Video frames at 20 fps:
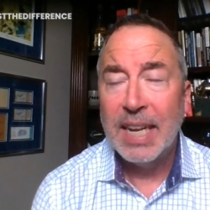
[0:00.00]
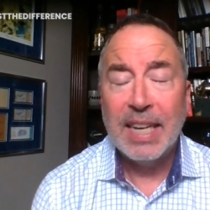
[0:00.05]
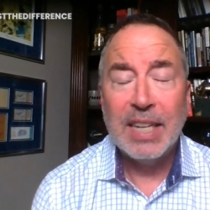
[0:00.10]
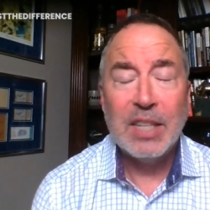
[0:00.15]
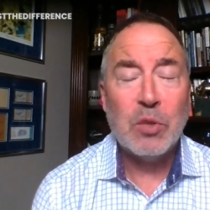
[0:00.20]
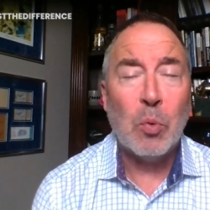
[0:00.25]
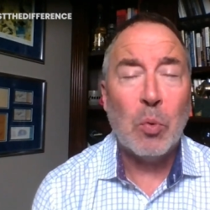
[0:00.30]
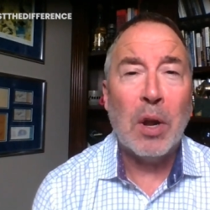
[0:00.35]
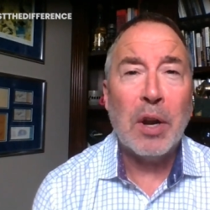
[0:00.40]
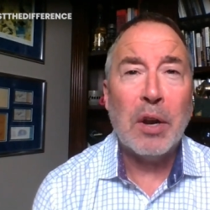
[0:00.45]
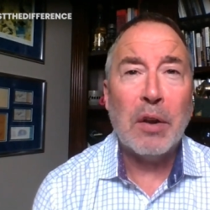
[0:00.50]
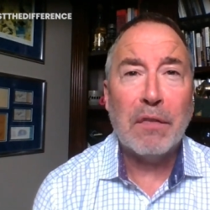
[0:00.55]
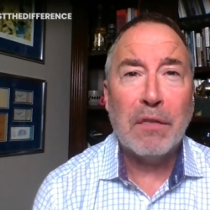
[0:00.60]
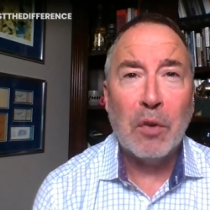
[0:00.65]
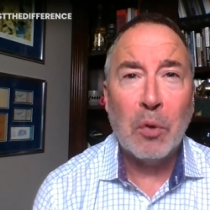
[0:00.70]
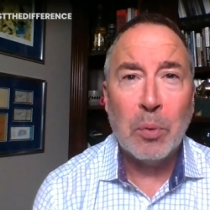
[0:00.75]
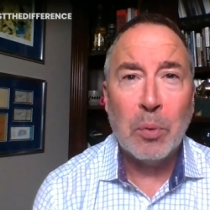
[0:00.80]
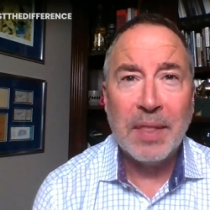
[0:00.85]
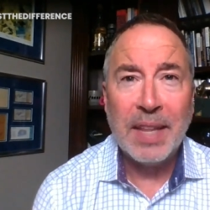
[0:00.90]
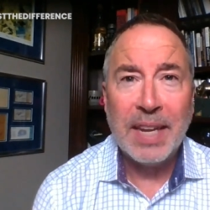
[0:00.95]
It's
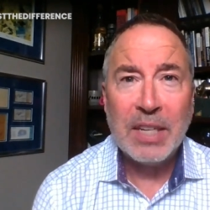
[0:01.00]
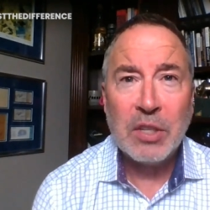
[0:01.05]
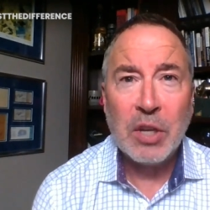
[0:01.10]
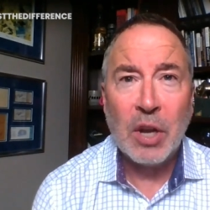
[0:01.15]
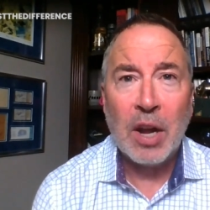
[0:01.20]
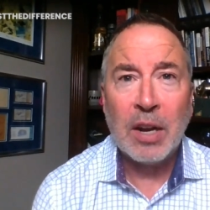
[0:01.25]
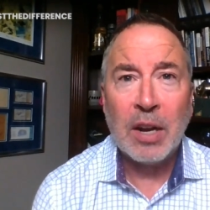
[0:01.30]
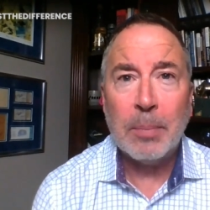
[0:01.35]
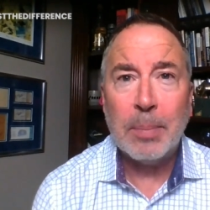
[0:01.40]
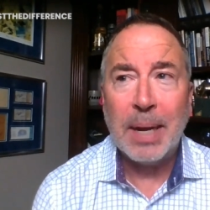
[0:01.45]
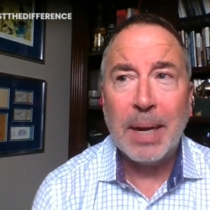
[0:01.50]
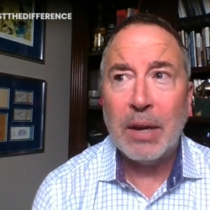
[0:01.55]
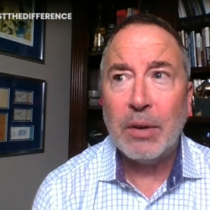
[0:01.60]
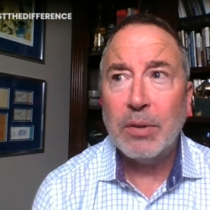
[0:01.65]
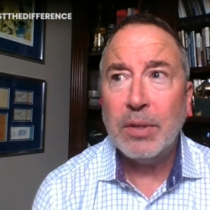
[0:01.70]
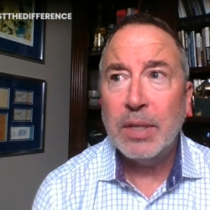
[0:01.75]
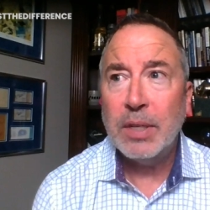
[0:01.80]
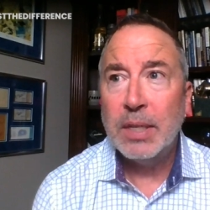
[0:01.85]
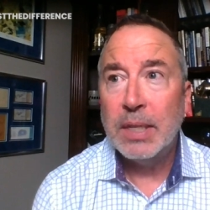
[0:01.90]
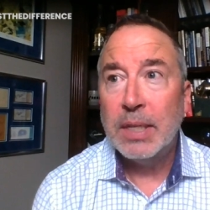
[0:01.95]
wonderful when they talk
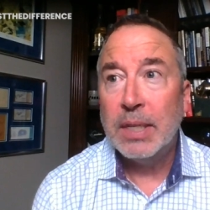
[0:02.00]
about,